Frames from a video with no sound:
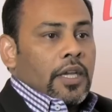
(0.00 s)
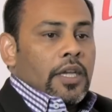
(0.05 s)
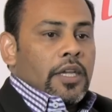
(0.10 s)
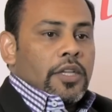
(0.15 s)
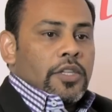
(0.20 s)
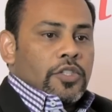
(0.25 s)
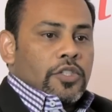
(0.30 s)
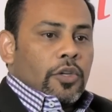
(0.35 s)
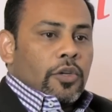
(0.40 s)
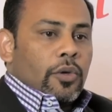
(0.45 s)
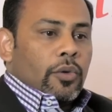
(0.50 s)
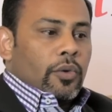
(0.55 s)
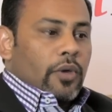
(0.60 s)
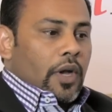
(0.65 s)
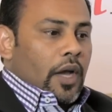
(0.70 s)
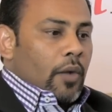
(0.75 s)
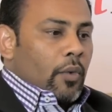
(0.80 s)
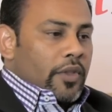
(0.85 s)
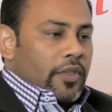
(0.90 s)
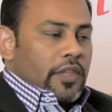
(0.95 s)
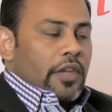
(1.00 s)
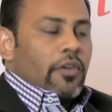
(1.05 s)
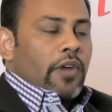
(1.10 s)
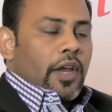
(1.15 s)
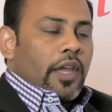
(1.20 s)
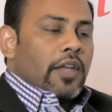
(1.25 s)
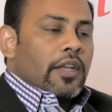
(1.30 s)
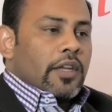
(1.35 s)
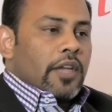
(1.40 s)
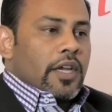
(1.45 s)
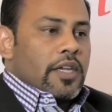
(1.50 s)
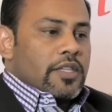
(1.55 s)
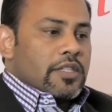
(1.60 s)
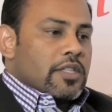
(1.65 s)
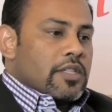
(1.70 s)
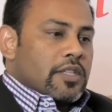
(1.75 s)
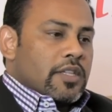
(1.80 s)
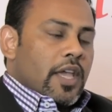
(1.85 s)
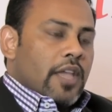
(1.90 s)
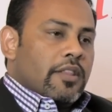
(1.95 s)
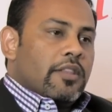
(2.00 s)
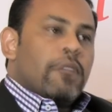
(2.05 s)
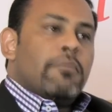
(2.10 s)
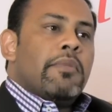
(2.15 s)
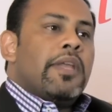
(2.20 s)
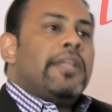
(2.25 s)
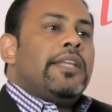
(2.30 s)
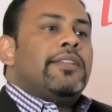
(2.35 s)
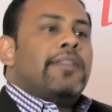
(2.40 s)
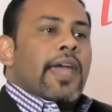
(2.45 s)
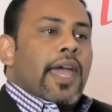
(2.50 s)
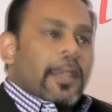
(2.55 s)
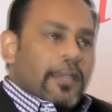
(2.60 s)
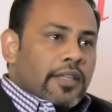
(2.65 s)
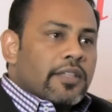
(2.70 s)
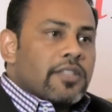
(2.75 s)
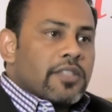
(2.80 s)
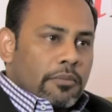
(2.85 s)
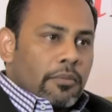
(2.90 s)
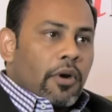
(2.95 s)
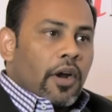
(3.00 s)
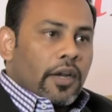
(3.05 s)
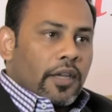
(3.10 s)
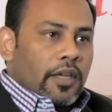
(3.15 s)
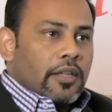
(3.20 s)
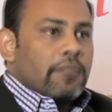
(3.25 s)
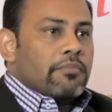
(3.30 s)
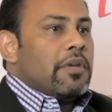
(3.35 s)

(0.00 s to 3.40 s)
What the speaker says: So what they recognize is that there are many tactics in market,